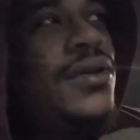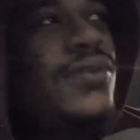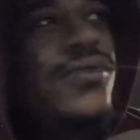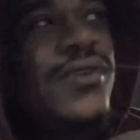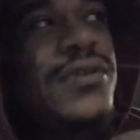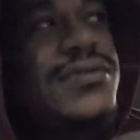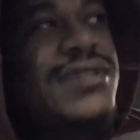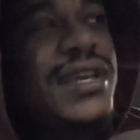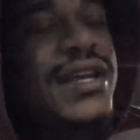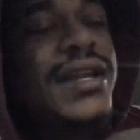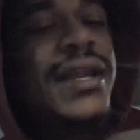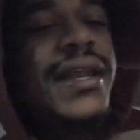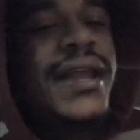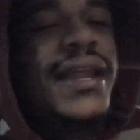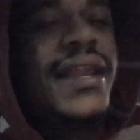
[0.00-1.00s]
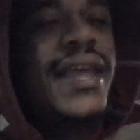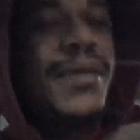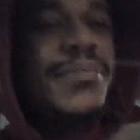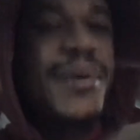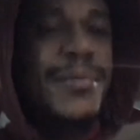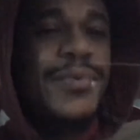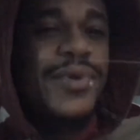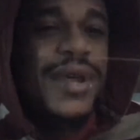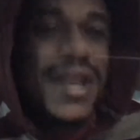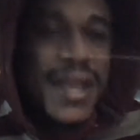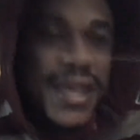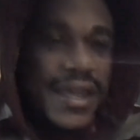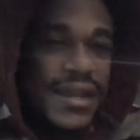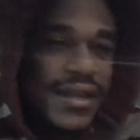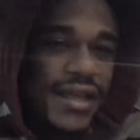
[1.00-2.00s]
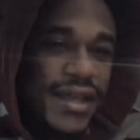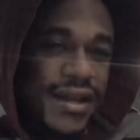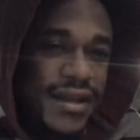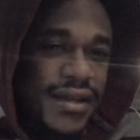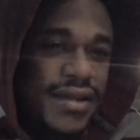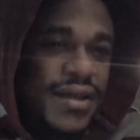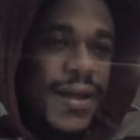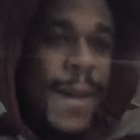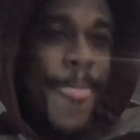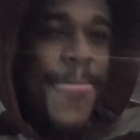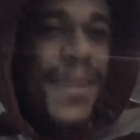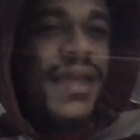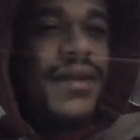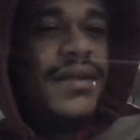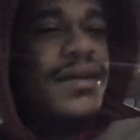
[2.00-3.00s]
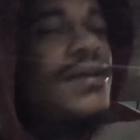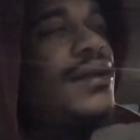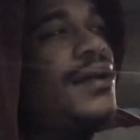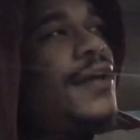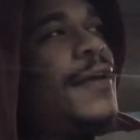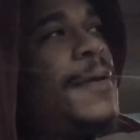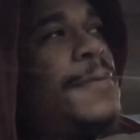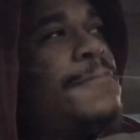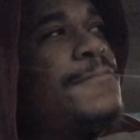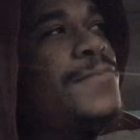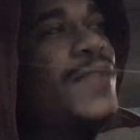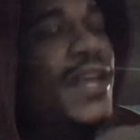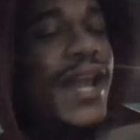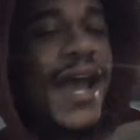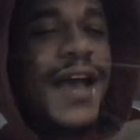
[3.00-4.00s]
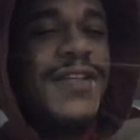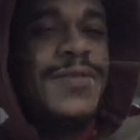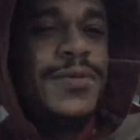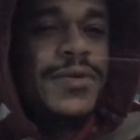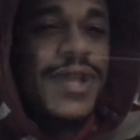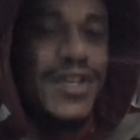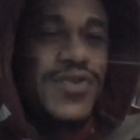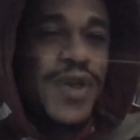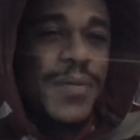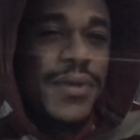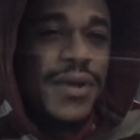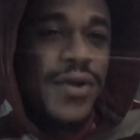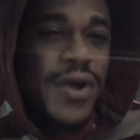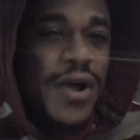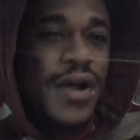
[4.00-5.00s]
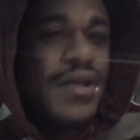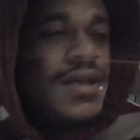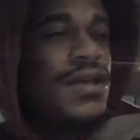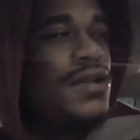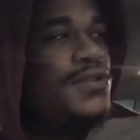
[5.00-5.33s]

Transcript: You know what I'm saying? They not letting people in the, in the, in the, in the, uh, in a hospital. That's why I'm in a car.